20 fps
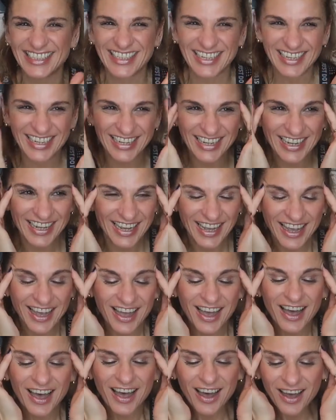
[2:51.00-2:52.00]

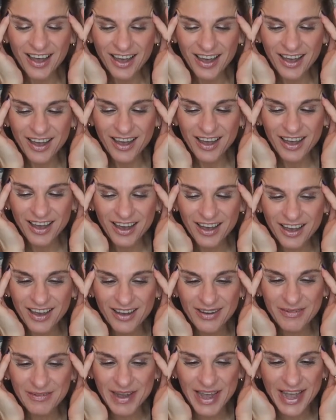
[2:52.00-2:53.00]

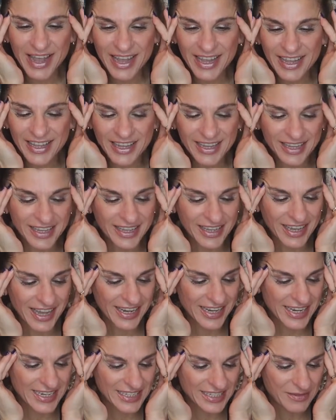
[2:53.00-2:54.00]
Oh my God.
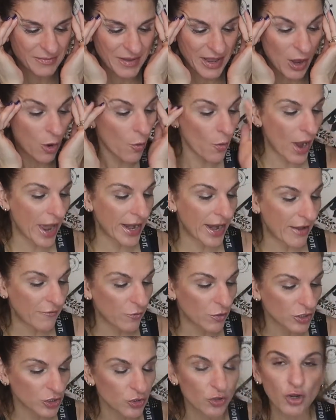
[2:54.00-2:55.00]
Goodness me. Oh, and I've
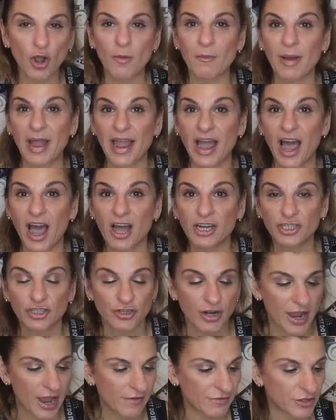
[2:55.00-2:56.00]
also got my hard
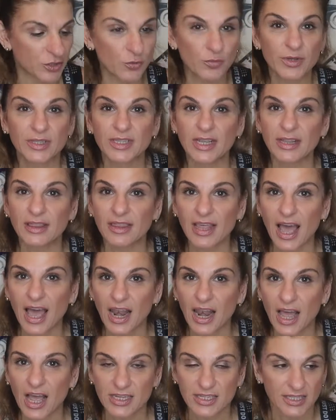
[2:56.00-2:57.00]
drive, so we did
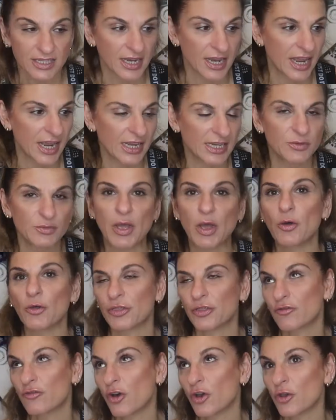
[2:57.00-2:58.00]
that last night as well,
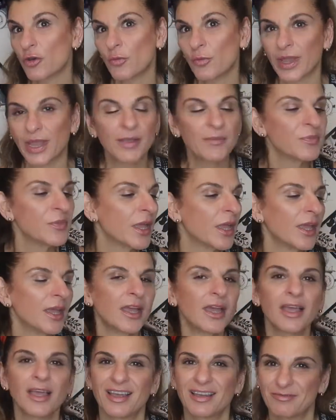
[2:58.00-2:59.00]
the royal wee.
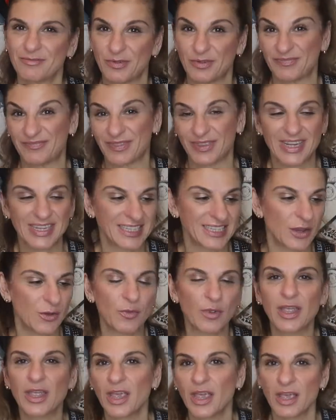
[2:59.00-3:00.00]
Let's say
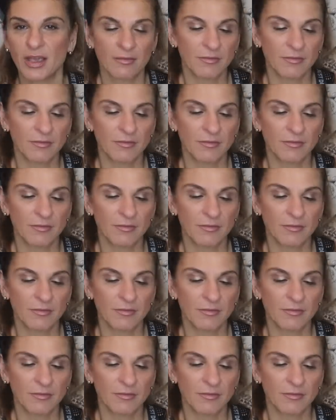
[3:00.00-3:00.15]
wee.